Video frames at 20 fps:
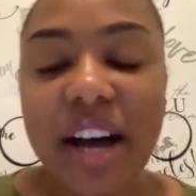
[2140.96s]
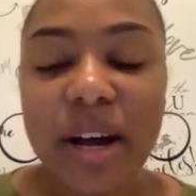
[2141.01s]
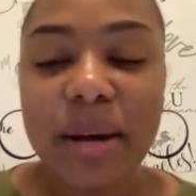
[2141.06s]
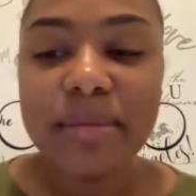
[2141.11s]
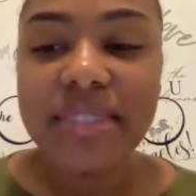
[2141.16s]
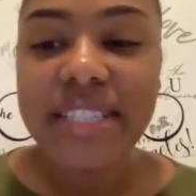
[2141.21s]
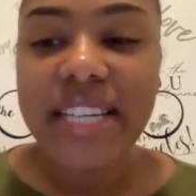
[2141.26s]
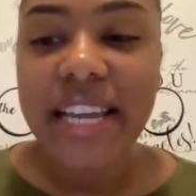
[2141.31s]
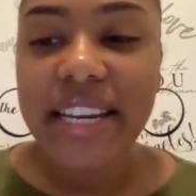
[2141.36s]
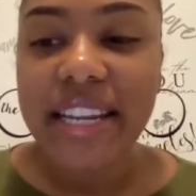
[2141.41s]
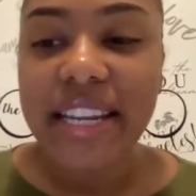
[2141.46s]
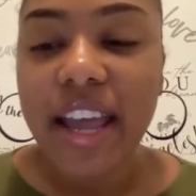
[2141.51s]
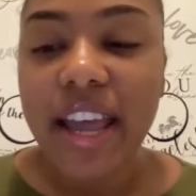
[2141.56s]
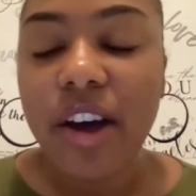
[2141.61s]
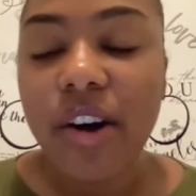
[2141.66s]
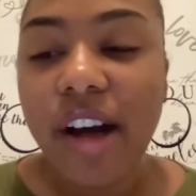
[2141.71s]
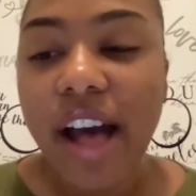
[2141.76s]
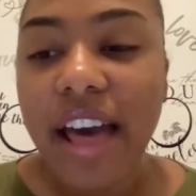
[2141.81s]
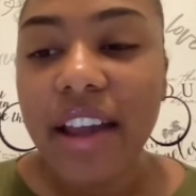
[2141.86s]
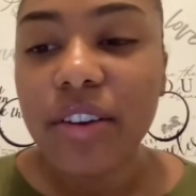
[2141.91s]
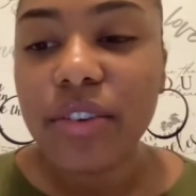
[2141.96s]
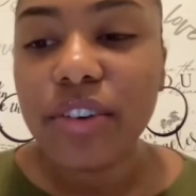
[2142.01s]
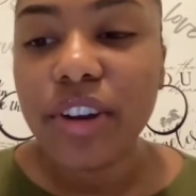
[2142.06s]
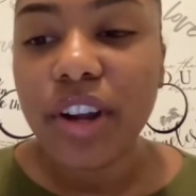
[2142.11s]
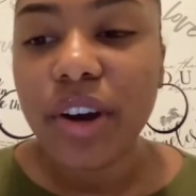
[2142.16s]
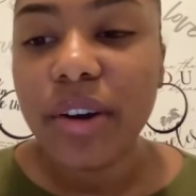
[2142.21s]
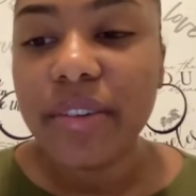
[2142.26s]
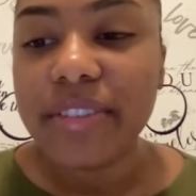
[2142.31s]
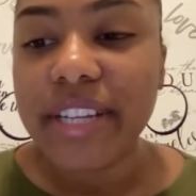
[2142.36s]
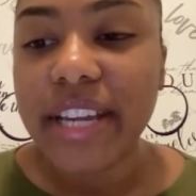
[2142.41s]
Danielle, I don't
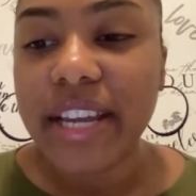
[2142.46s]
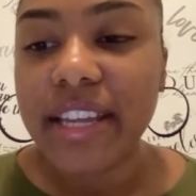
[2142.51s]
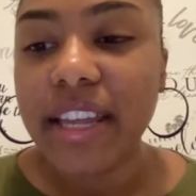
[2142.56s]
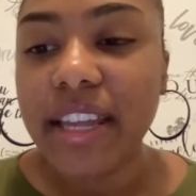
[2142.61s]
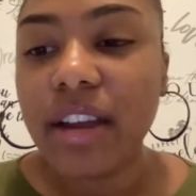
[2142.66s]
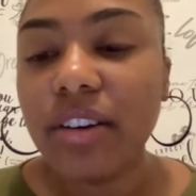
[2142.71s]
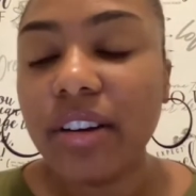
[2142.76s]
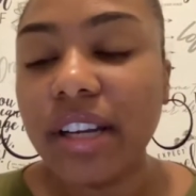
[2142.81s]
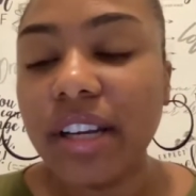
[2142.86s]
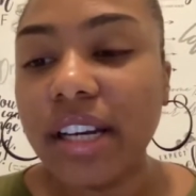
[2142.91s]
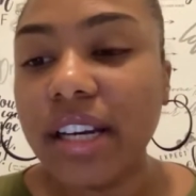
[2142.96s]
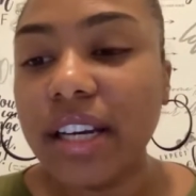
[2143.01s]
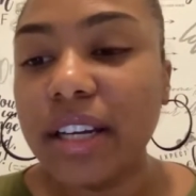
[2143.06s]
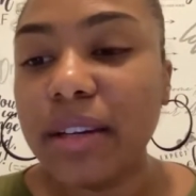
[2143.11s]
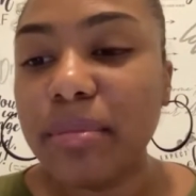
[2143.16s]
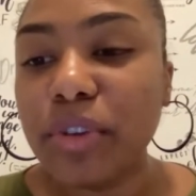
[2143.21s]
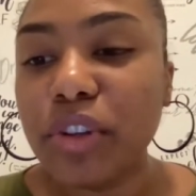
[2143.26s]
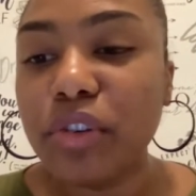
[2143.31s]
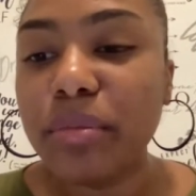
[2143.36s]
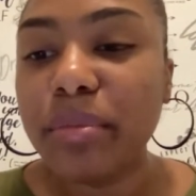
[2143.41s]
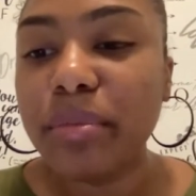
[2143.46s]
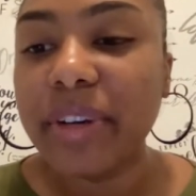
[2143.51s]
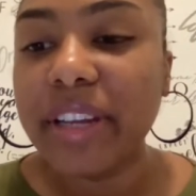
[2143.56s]
know if Danielle could unmute,